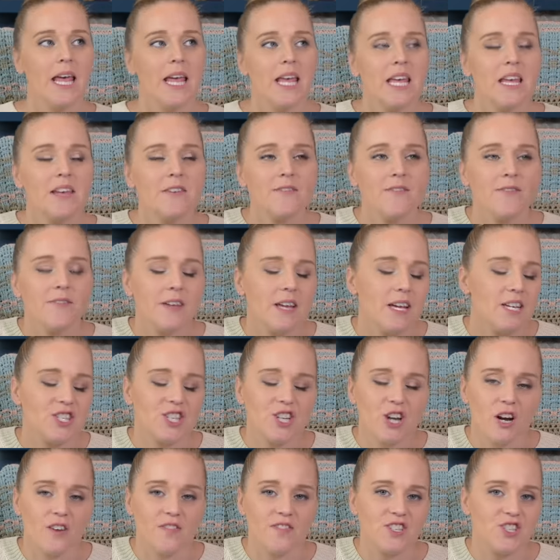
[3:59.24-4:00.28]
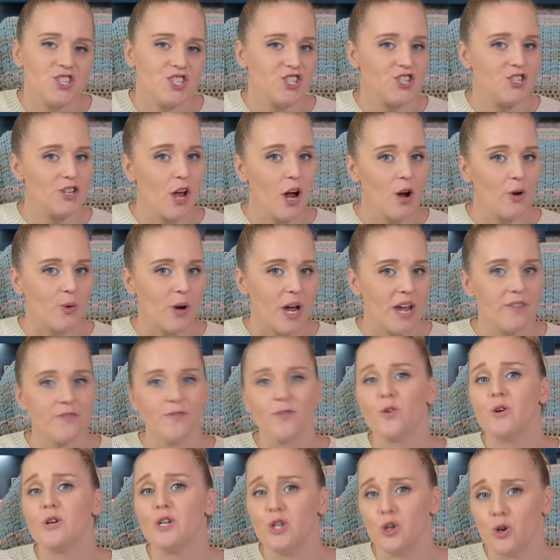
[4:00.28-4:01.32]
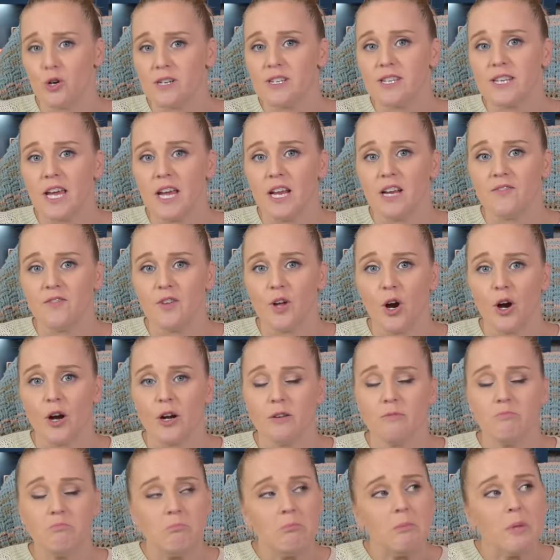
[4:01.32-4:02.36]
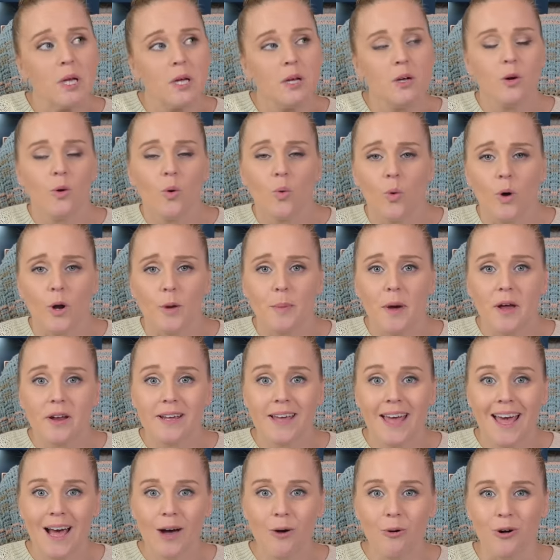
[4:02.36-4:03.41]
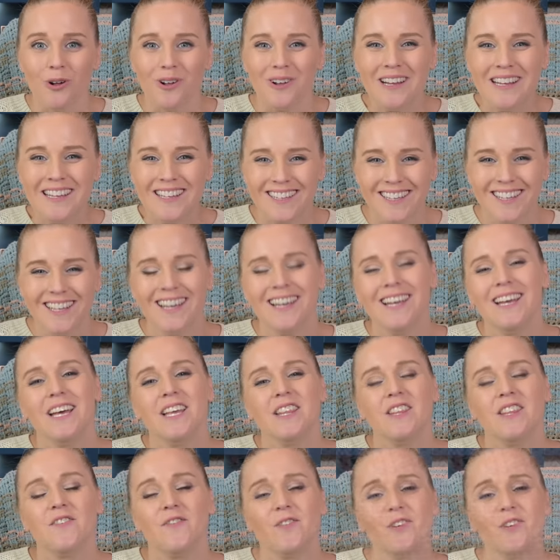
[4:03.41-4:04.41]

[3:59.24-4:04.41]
if a scarf is just not right for your skein of yarn, what about a cowl? The